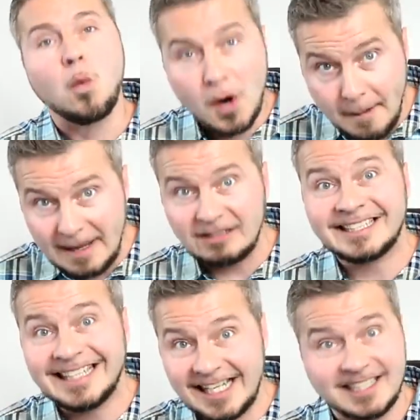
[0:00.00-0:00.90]
we're
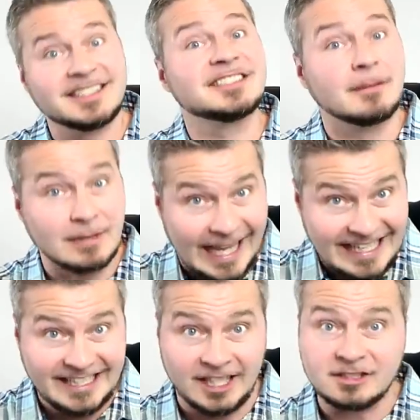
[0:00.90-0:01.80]
about to get into some
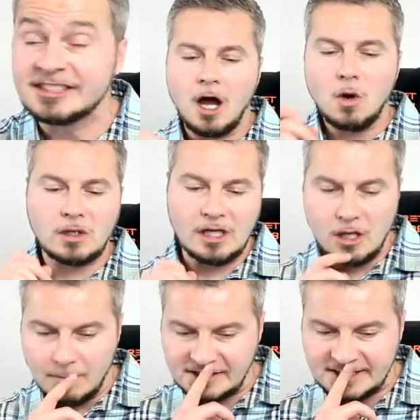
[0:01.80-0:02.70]
light years.
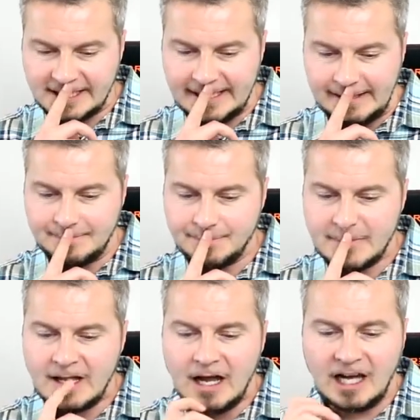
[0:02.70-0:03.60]
Oklahoma City.
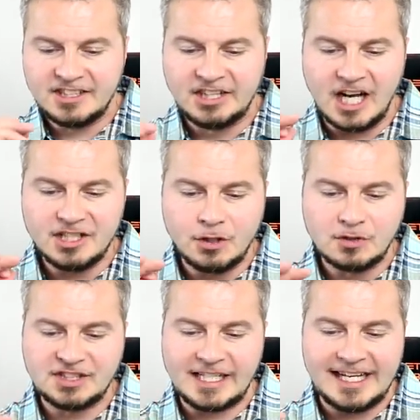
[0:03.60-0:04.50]
A judge
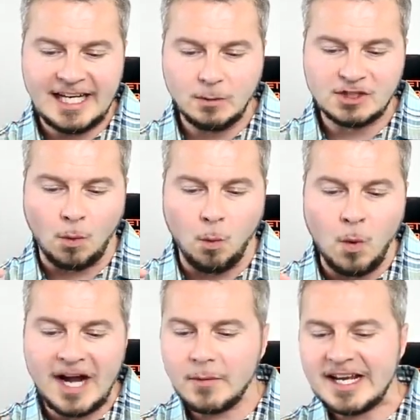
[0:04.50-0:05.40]
who said he was
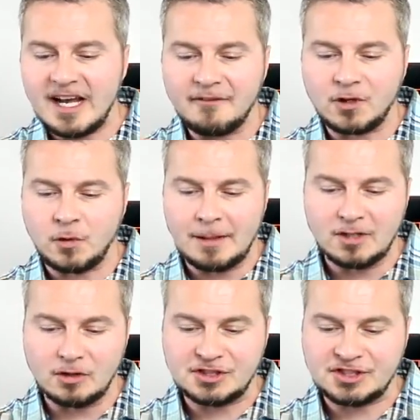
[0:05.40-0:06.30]
weary of
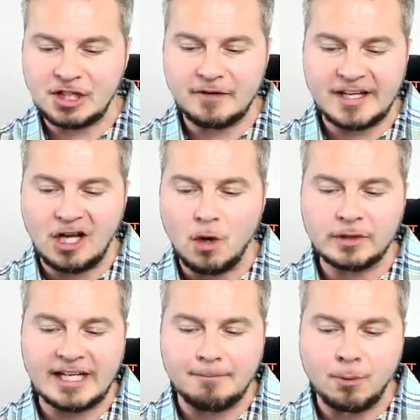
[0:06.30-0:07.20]
criminals serving
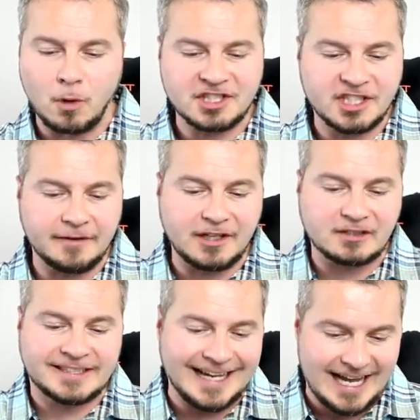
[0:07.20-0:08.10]
only a portion of
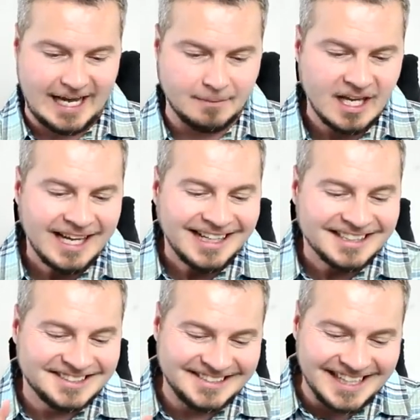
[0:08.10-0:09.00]
their time
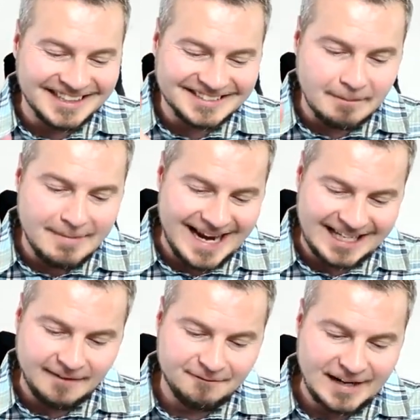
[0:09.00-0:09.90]
sentenced a
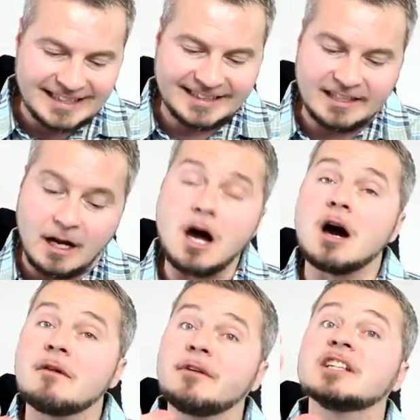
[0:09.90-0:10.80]
man convicted
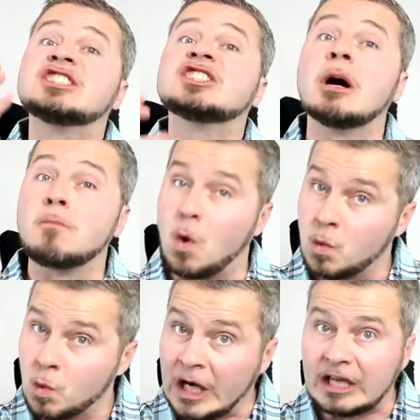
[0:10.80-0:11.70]
of some
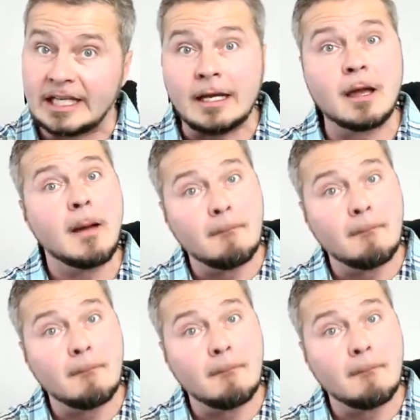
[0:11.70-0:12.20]
really